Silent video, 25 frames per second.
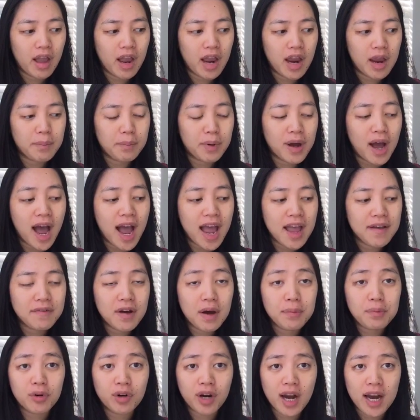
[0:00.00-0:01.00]
But I've
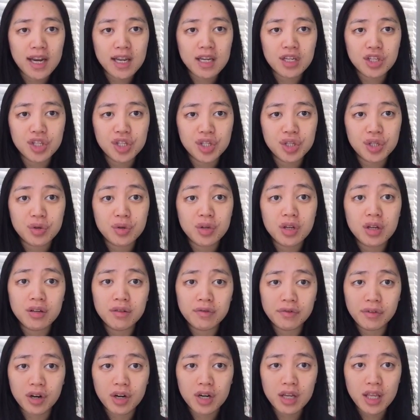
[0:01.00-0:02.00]
upgraded to
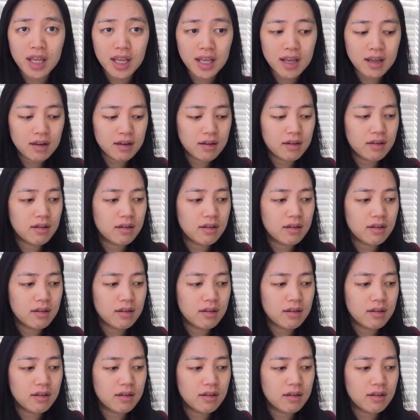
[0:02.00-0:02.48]
ConvertKit,